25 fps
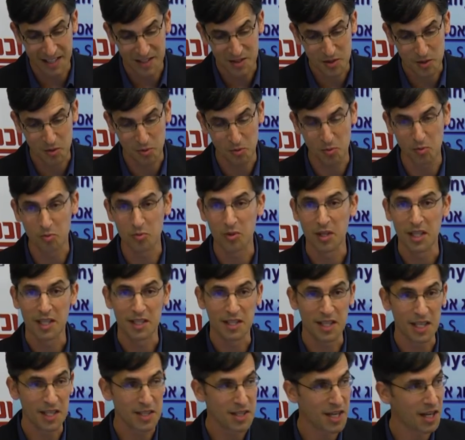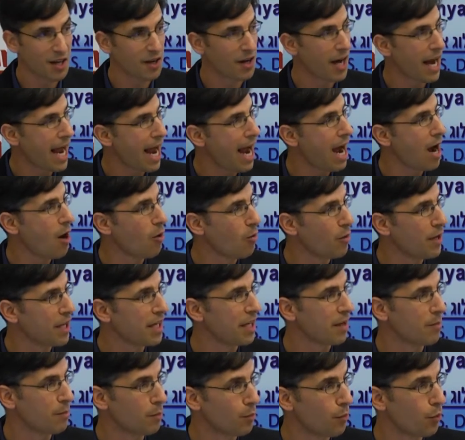to detail how we
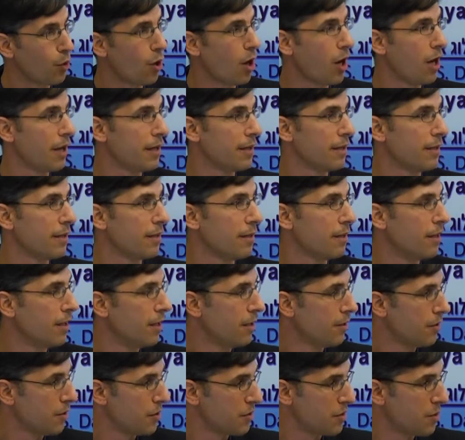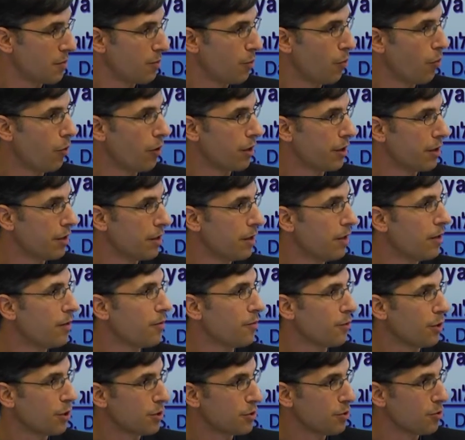can broaden the support
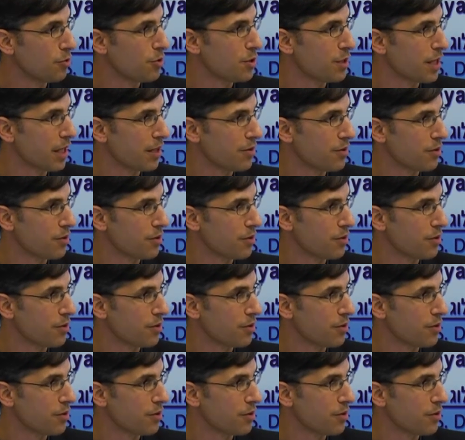for a two-state